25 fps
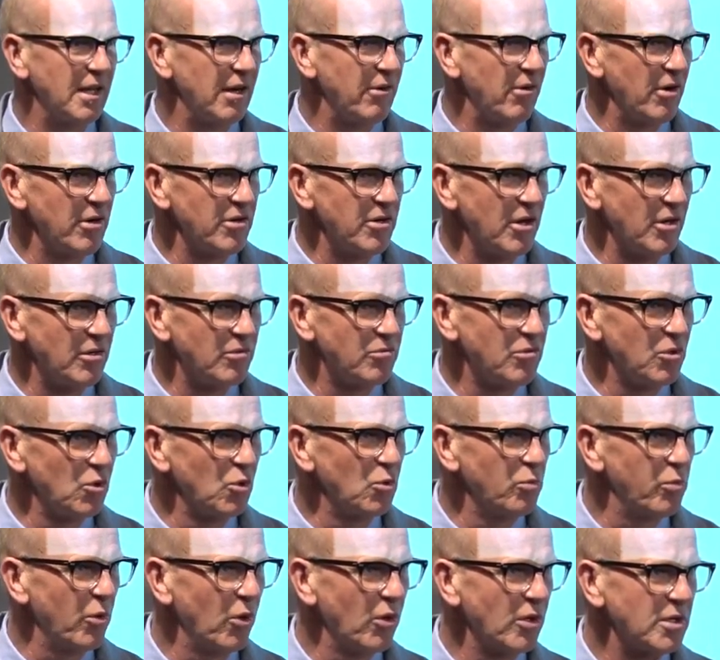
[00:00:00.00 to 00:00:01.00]
There are no
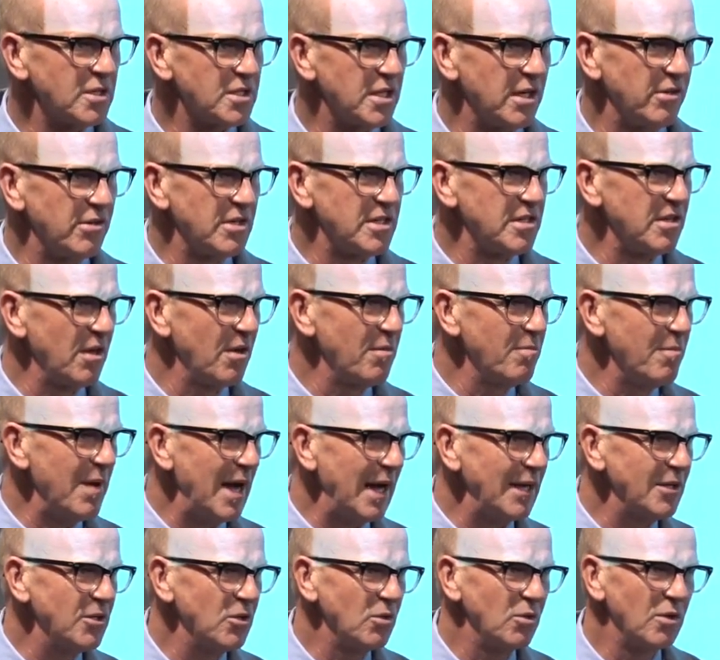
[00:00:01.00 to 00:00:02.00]
rule books, there is no
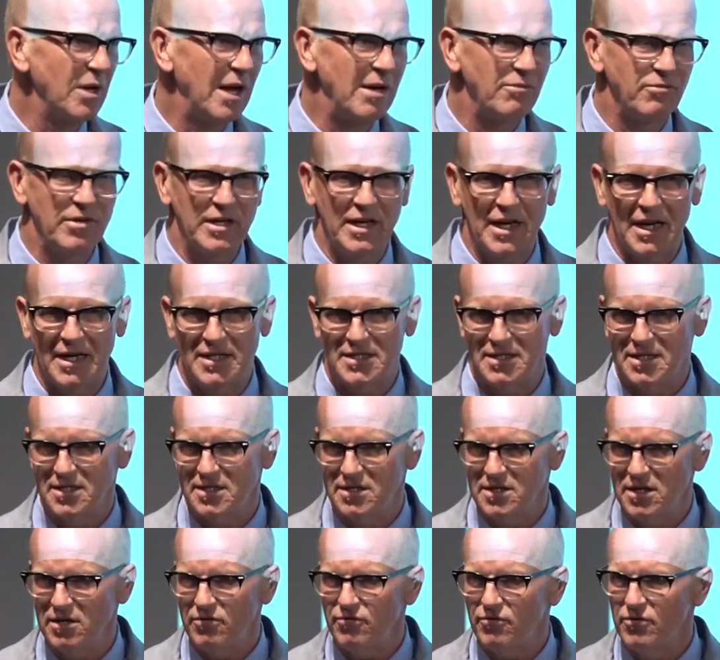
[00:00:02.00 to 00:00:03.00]
manual, every case is
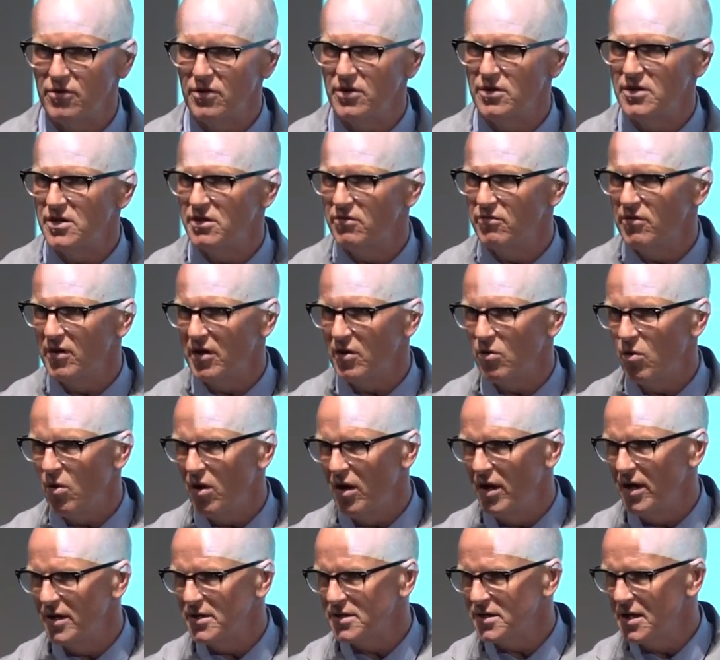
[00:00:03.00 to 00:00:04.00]
different. It
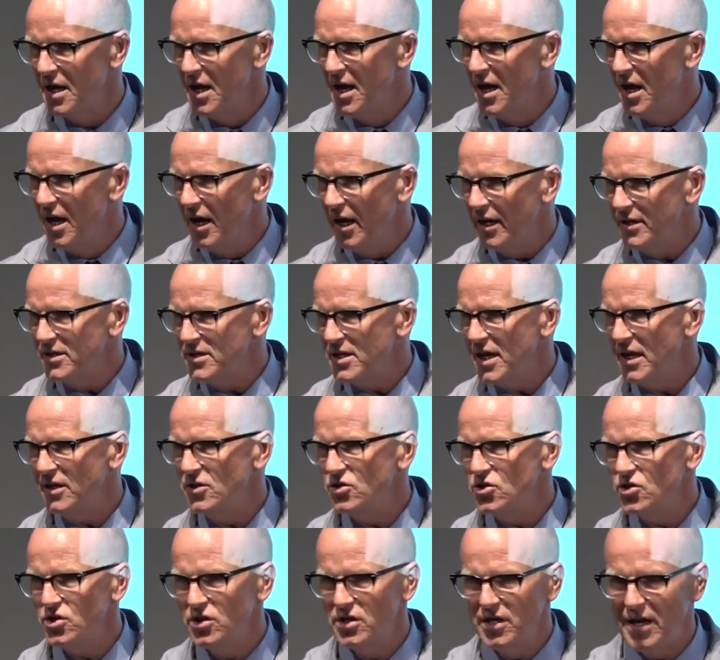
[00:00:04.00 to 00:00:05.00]
requires
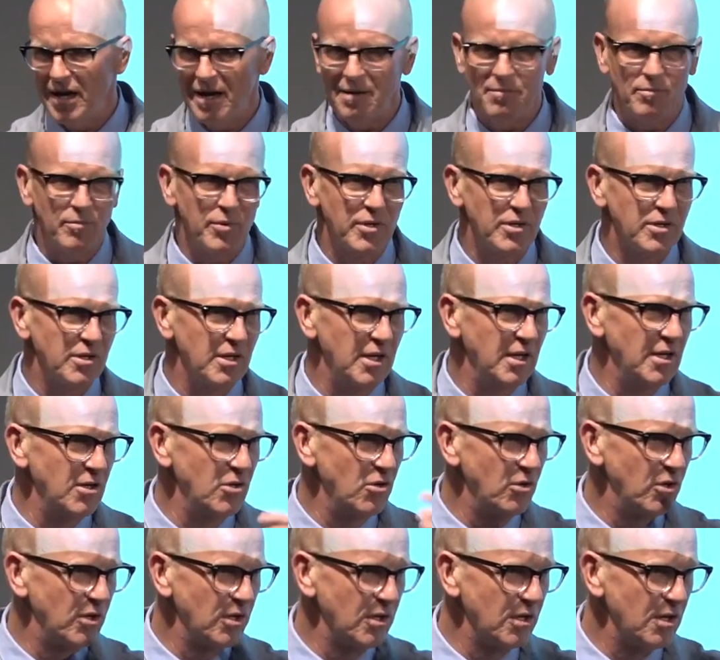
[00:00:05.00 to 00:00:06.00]
attention, empathy,
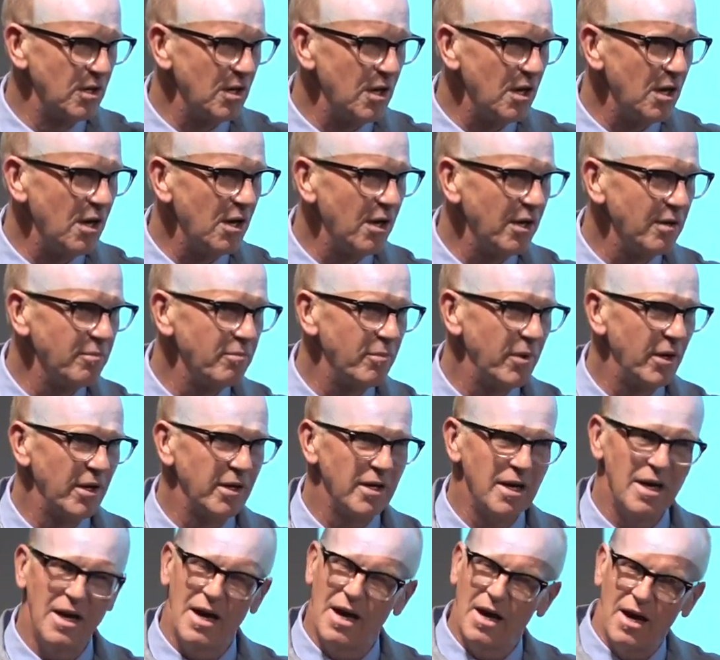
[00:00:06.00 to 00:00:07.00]
you can learn,
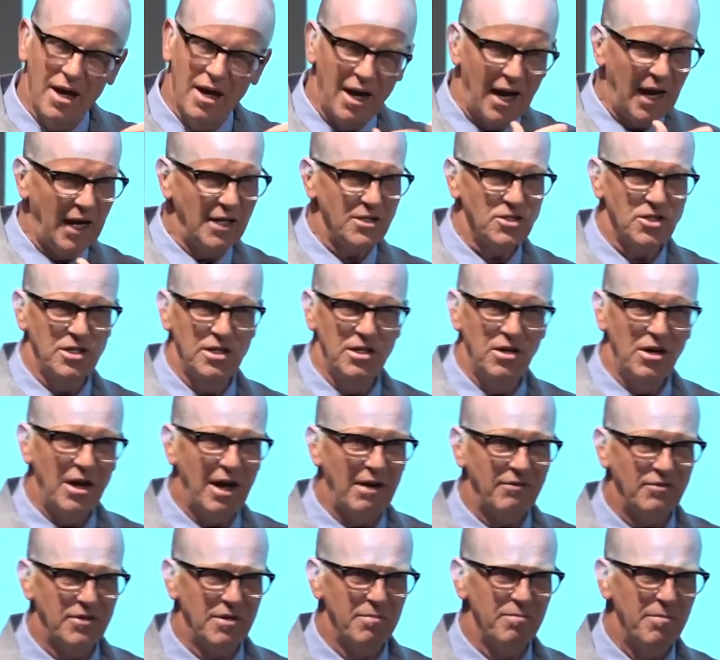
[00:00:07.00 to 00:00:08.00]
but actually you
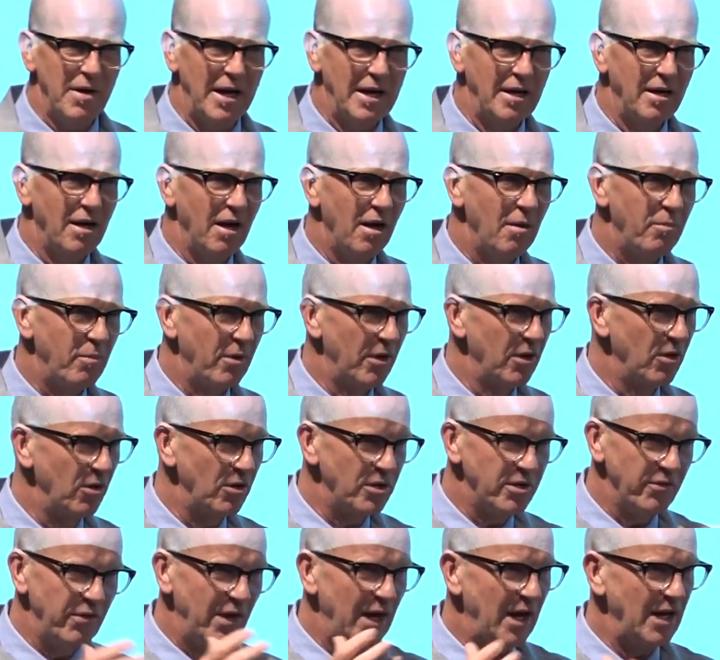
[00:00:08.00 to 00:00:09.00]
have to make up a
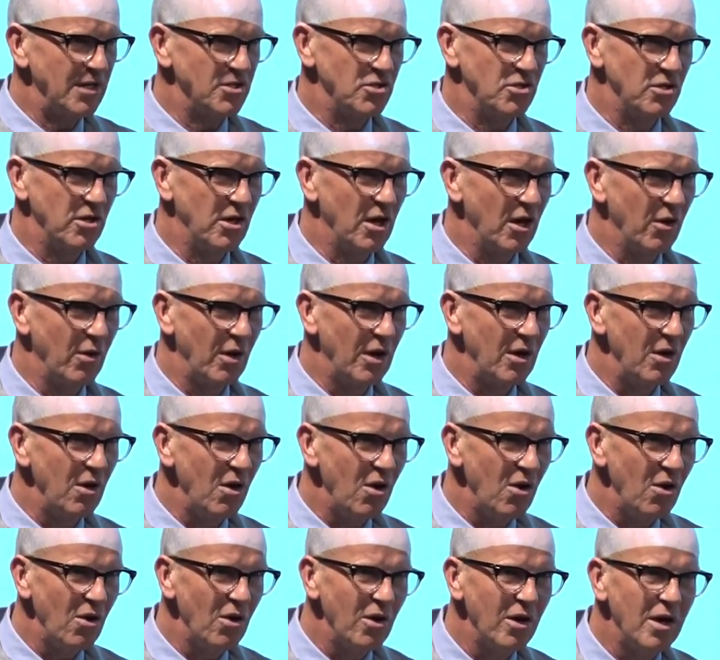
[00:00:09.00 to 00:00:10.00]
lot of it as you go
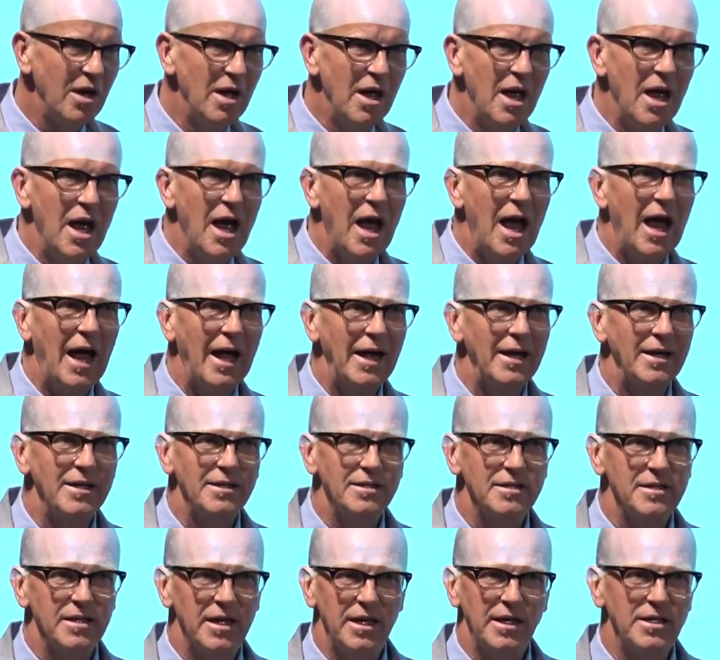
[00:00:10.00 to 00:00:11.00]
along
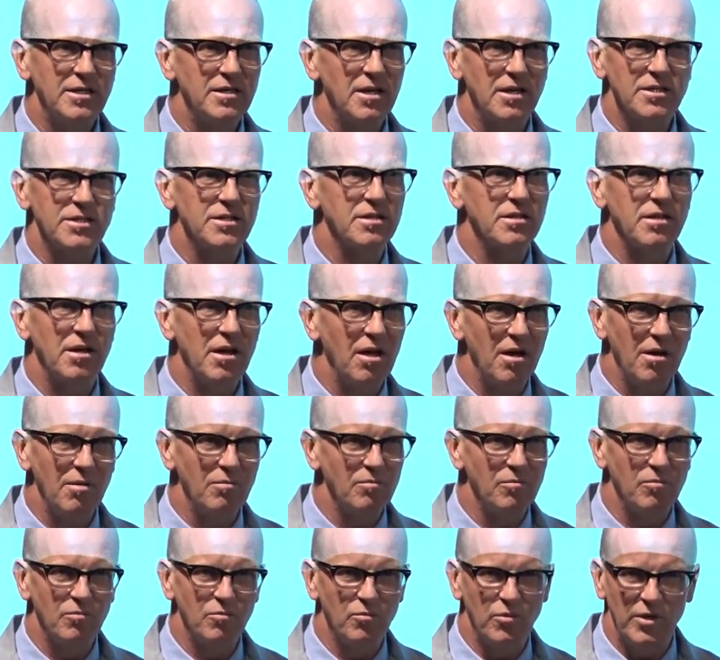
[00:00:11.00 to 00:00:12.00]
and it doesn't
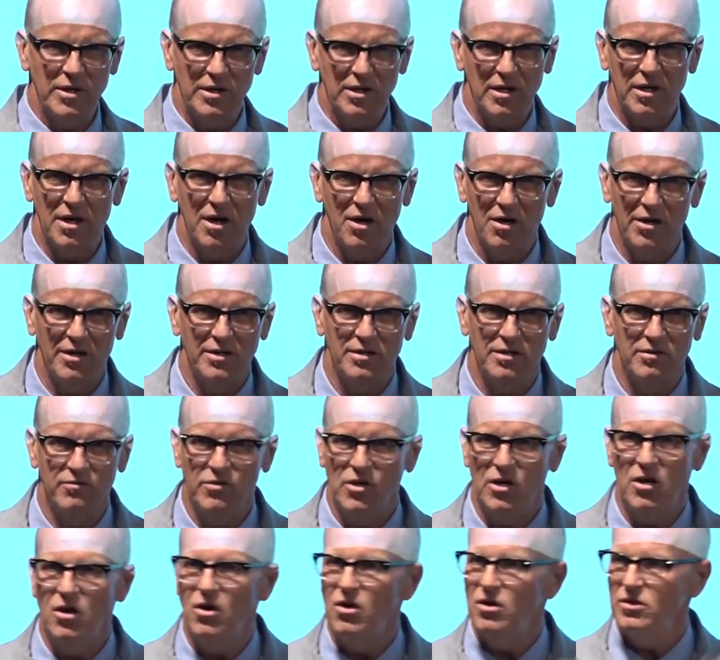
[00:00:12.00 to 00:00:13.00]
come with a kind of,
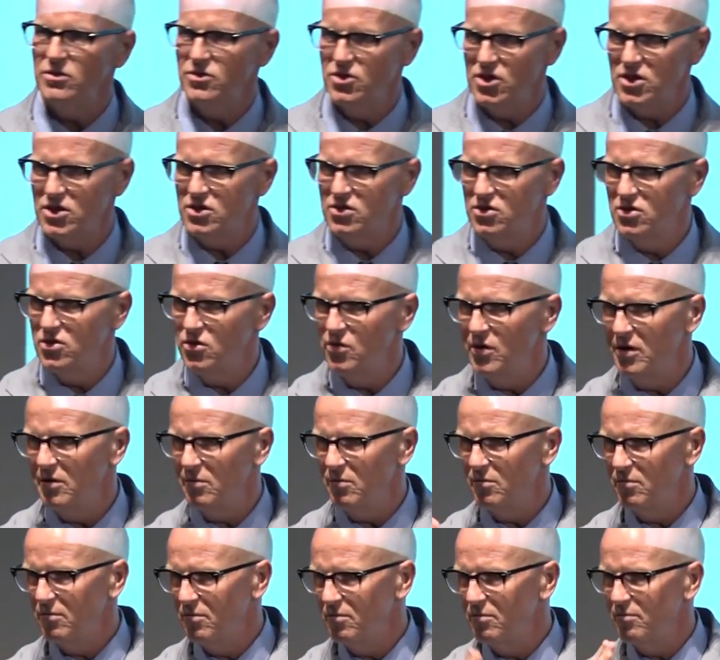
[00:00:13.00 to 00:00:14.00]
you can't just do
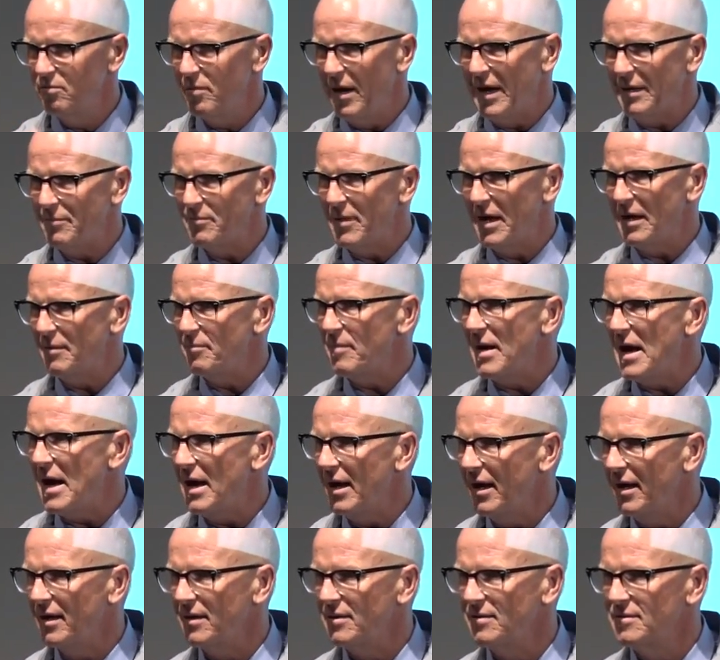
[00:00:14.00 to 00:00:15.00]
it bang, bang,
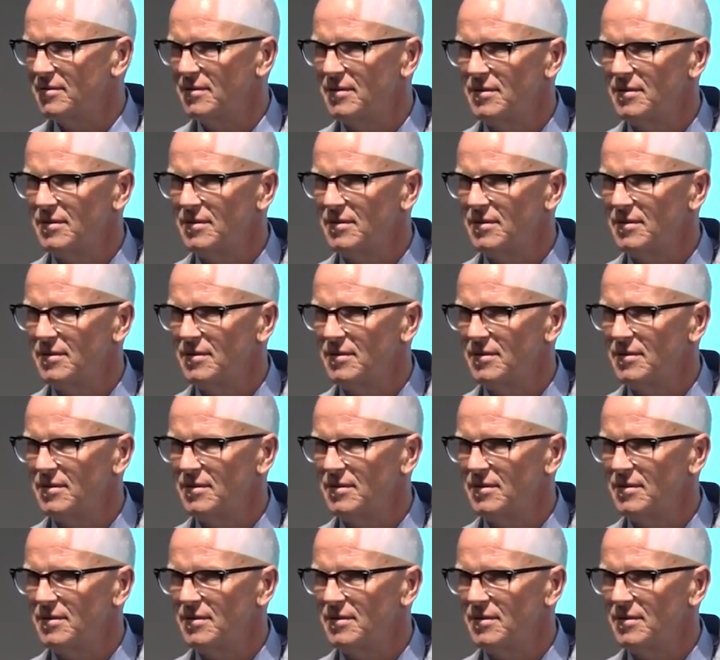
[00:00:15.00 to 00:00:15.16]
bang.